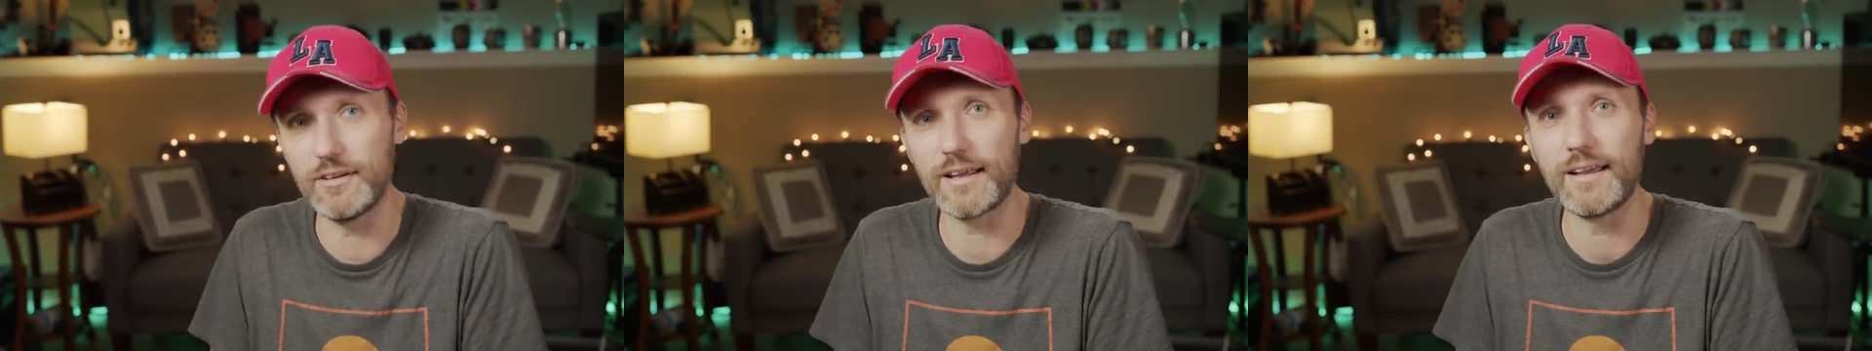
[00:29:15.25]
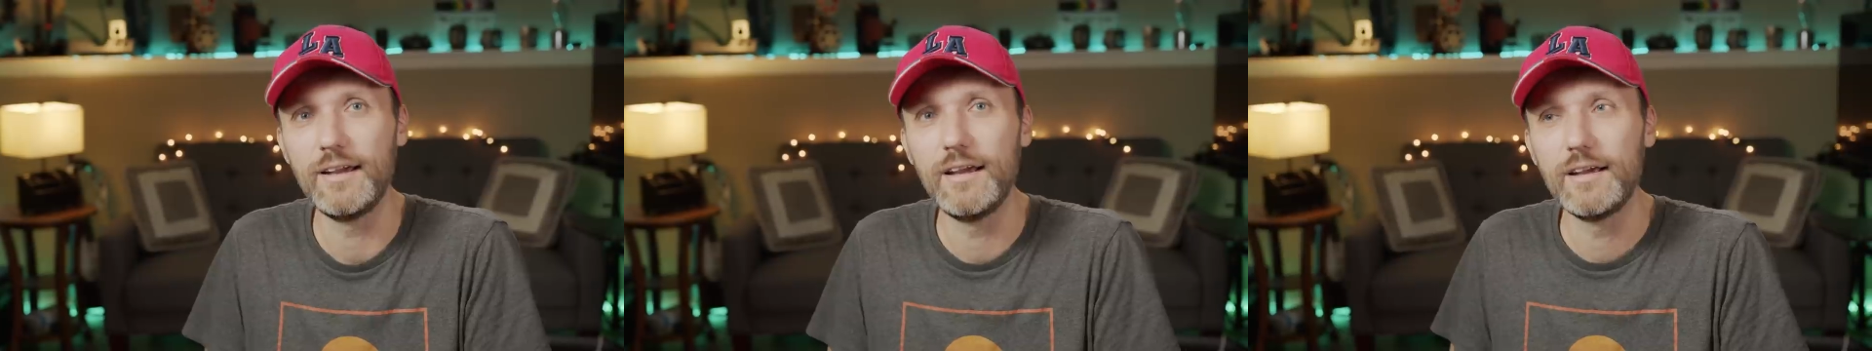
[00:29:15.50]

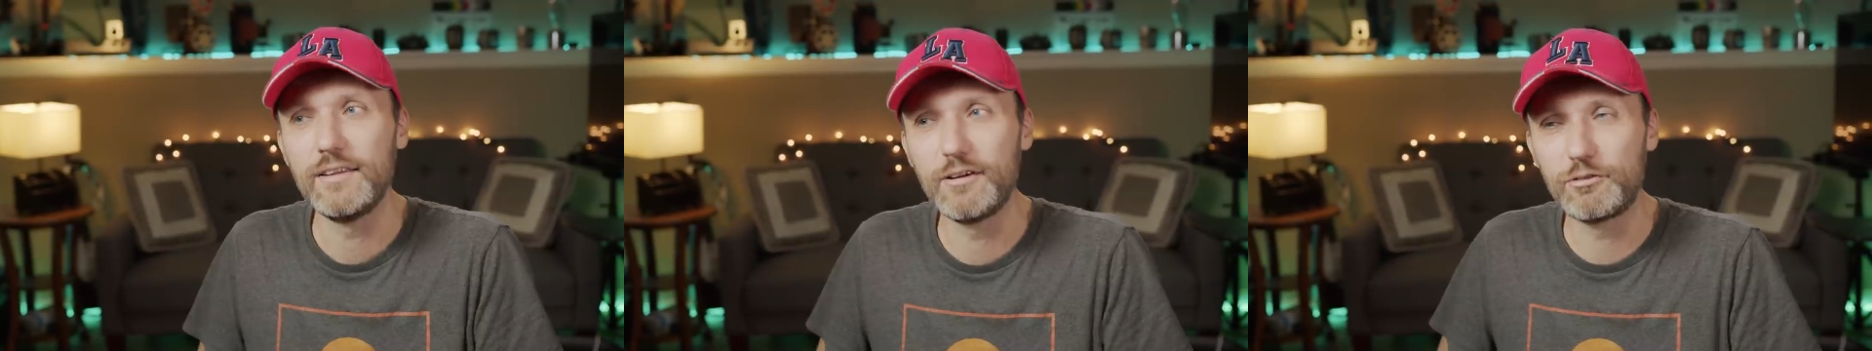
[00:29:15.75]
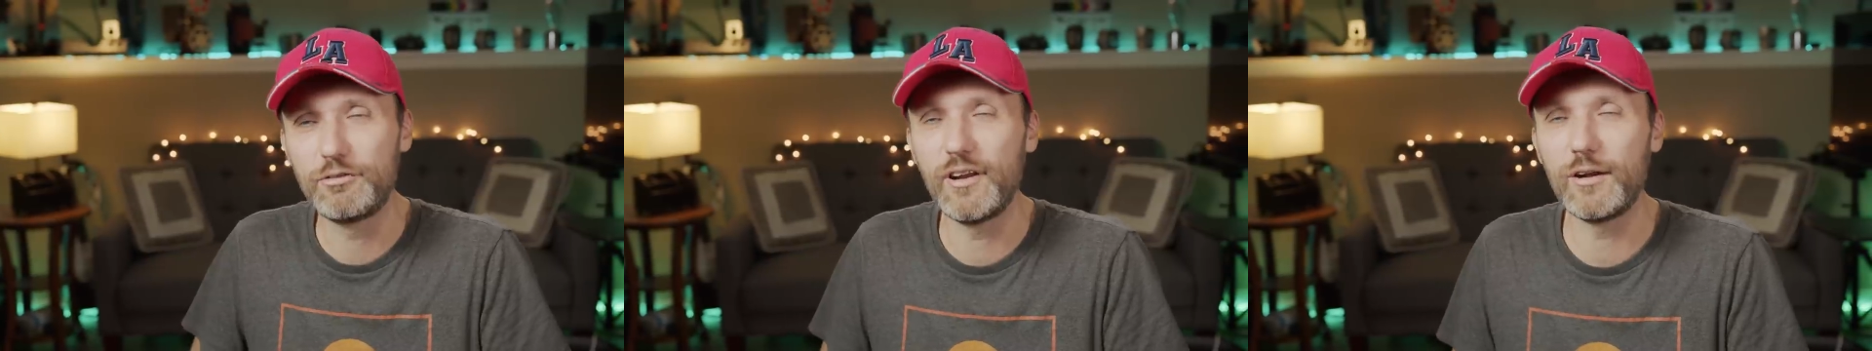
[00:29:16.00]
Like they're
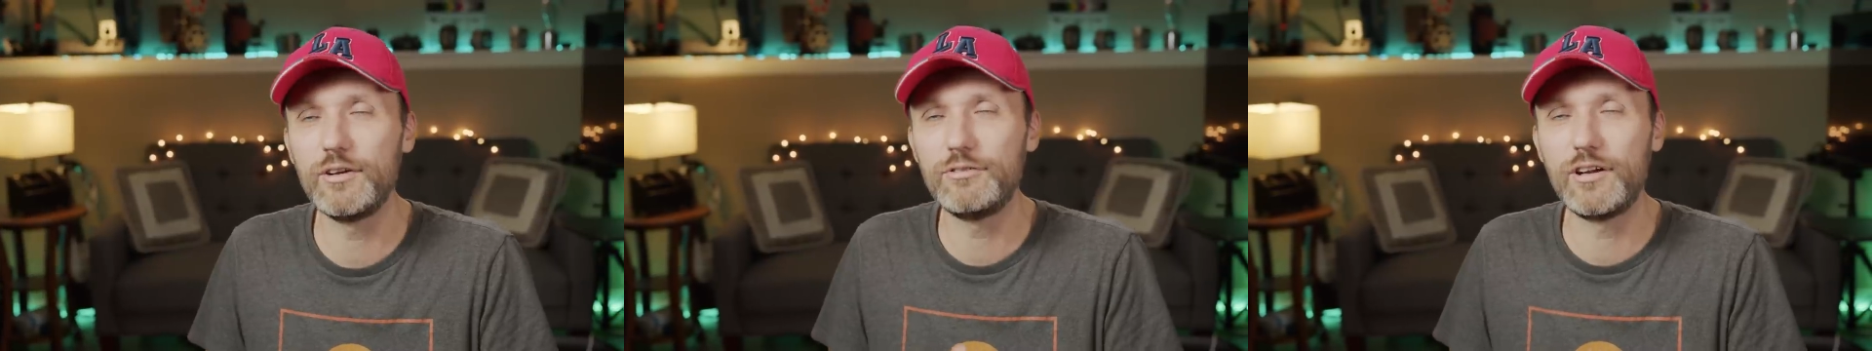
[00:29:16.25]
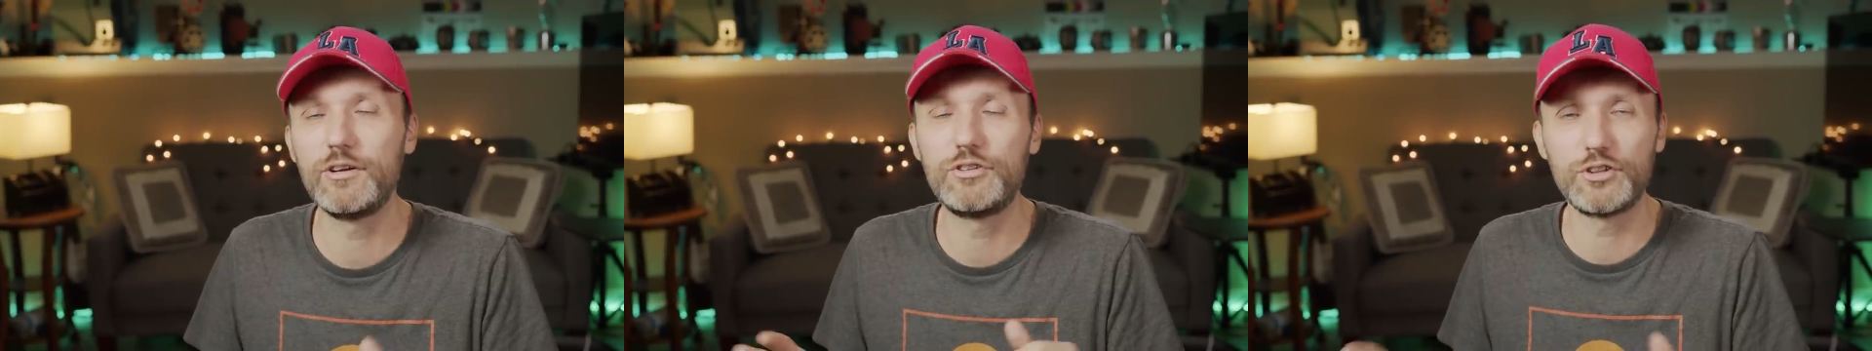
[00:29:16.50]
very,
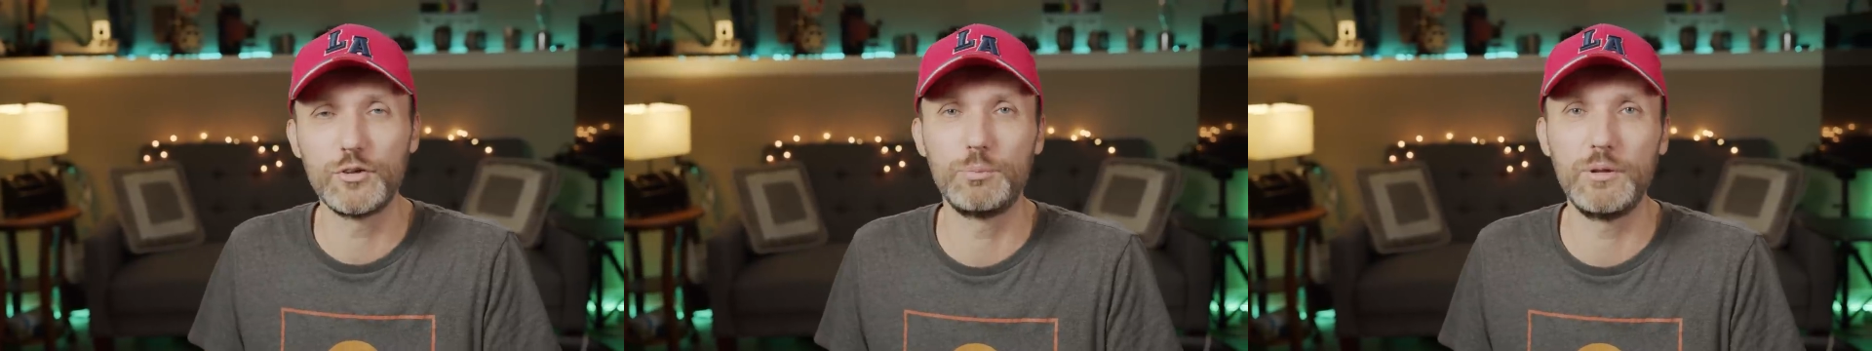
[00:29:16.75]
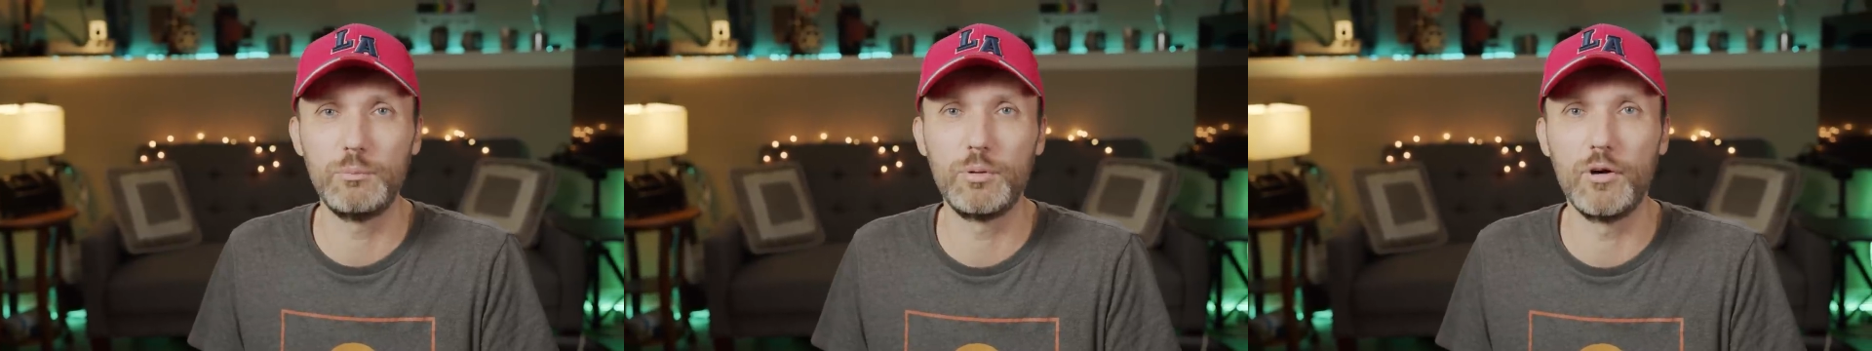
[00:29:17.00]
very chill
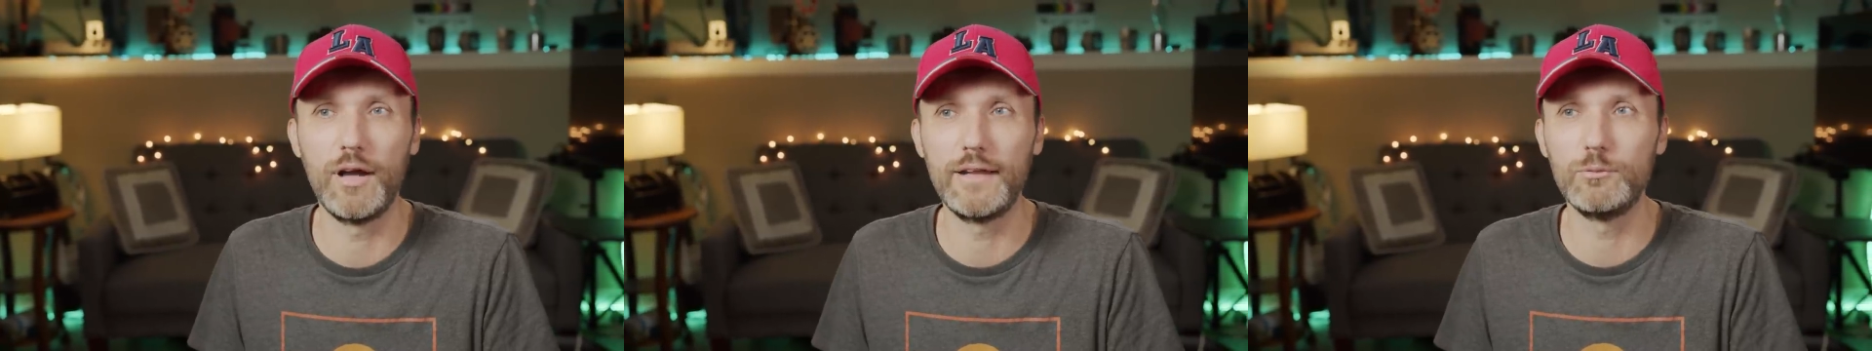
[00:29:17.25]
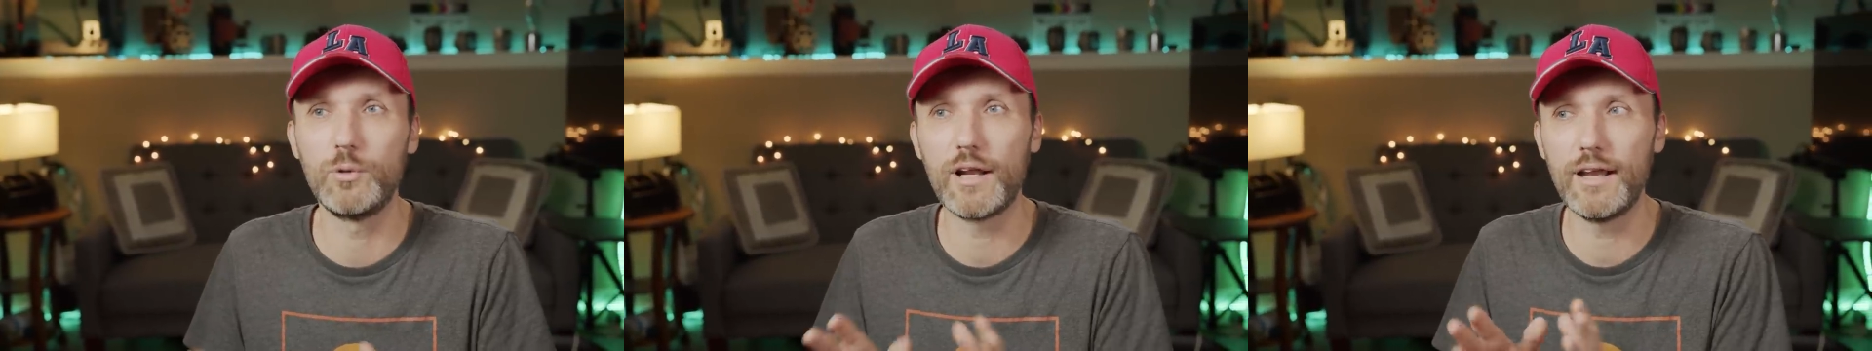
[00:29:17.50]
people.
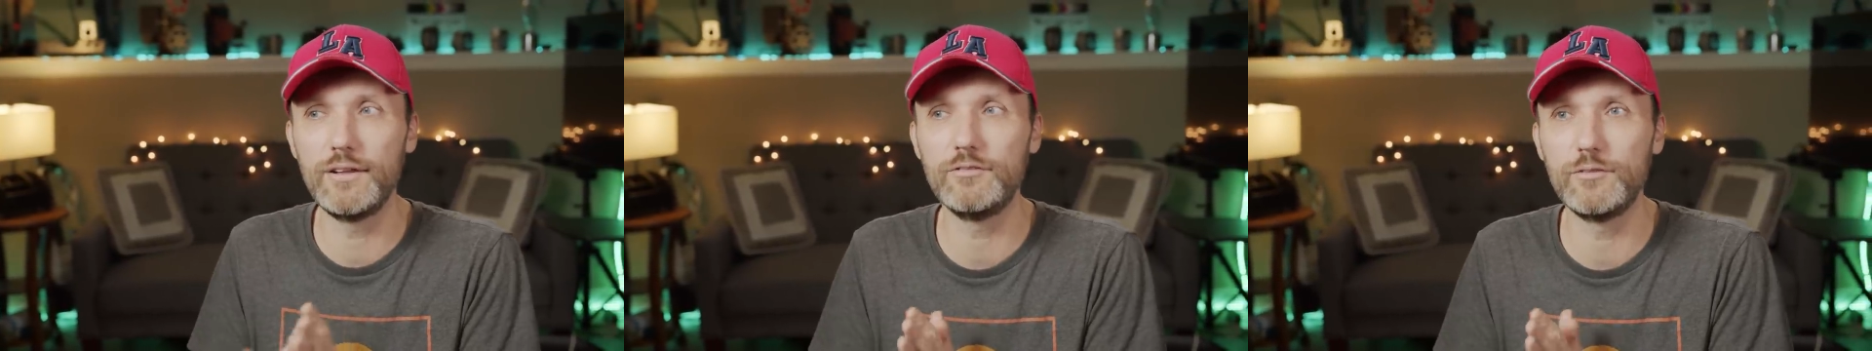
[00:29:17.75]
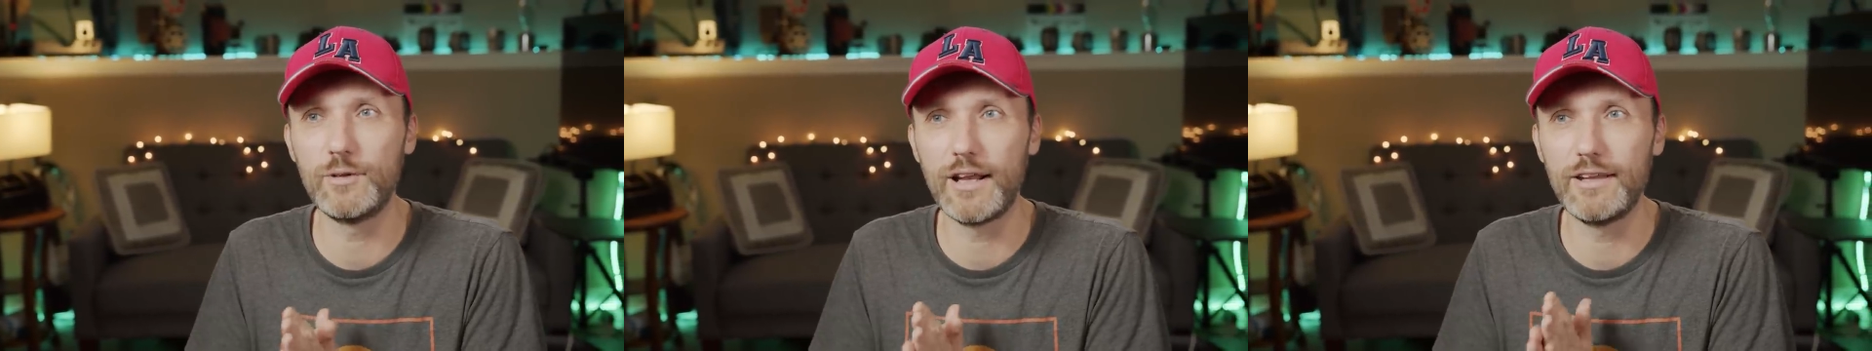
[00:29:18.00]
And what I,
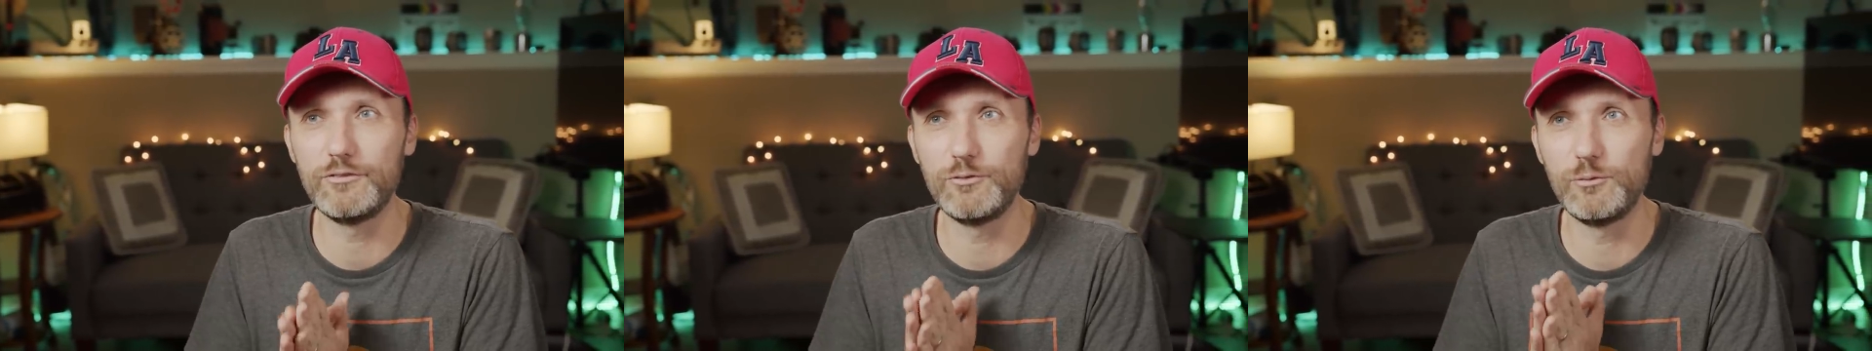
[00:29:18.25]
what I,